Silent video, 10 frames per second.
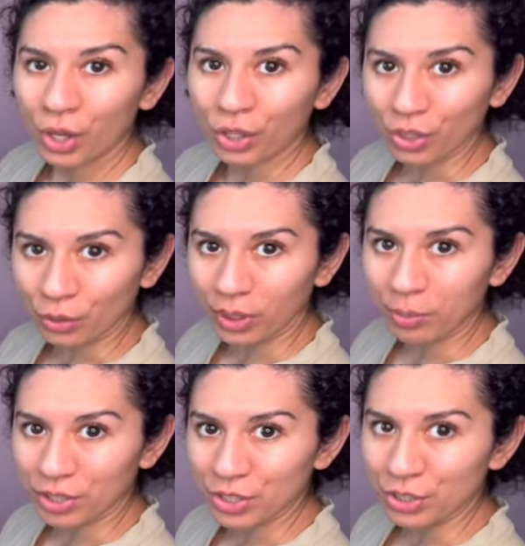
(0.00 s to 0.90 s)
You know what I'm
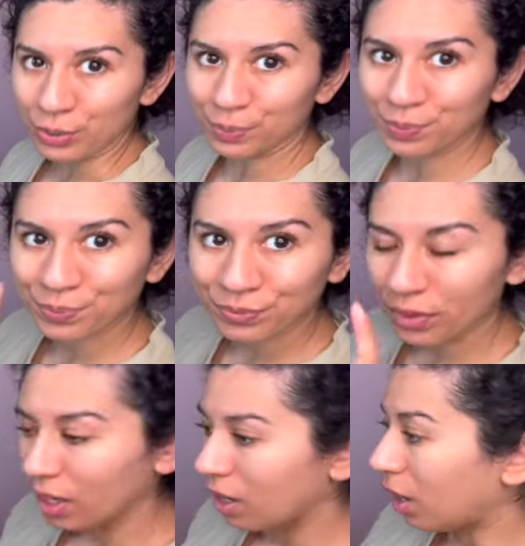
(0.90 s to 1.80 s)
going to do?
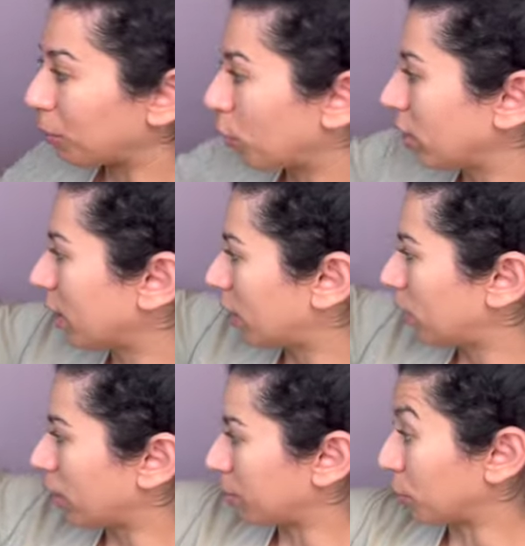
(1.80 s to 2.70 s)
I'm going to get
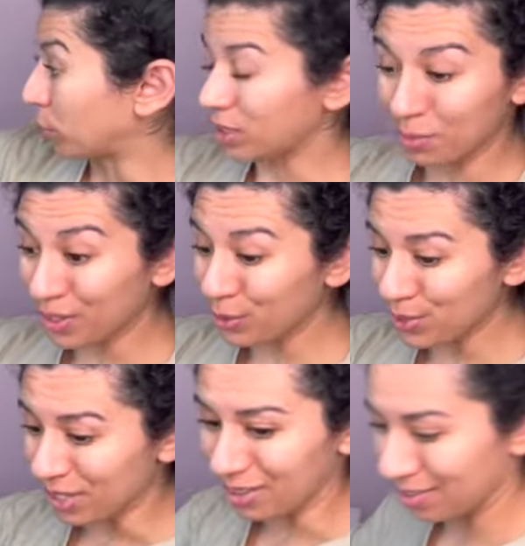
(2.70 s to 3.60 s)
what I'm going to be
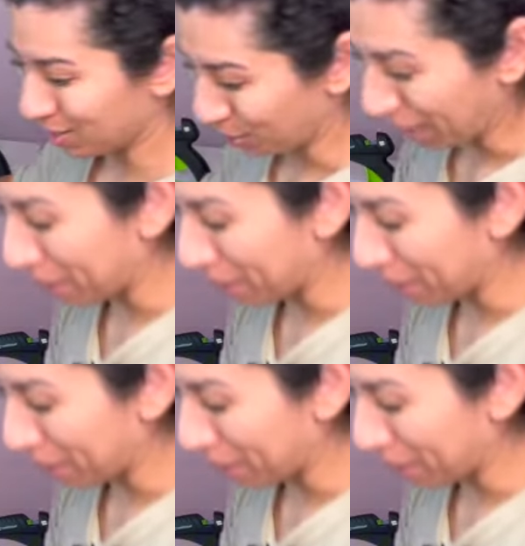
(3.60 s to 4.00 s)
using, so that